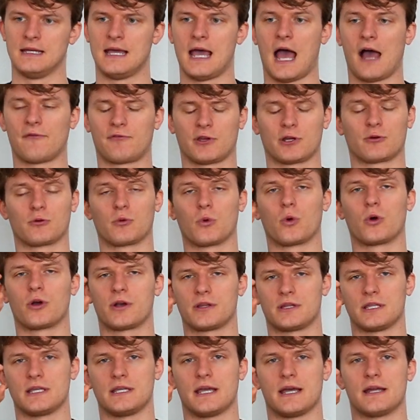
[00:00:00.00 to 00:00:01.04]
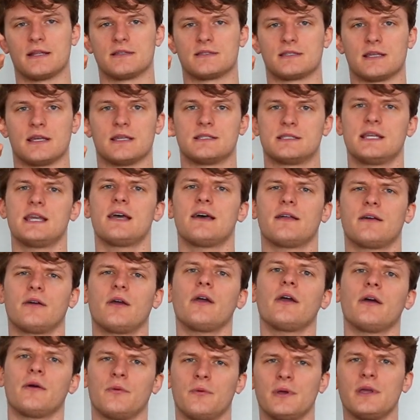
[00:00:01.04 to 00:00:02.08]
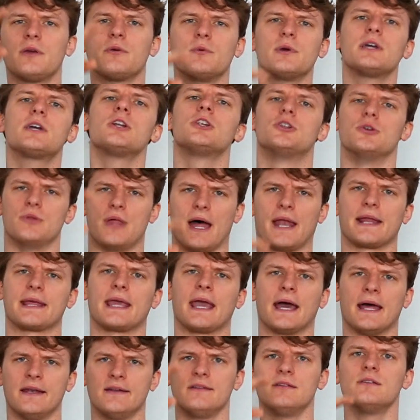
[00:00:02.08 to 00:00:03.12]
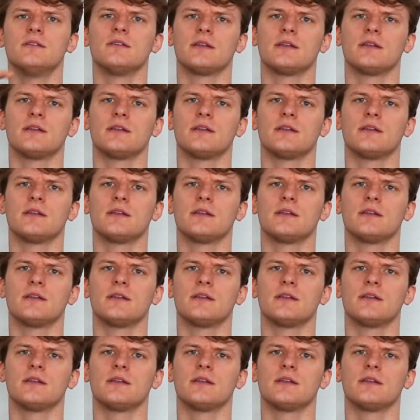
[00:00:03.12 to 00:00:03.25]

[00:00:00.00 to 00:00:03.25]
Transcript: Having a reward at the end says, yeah, we could do that again.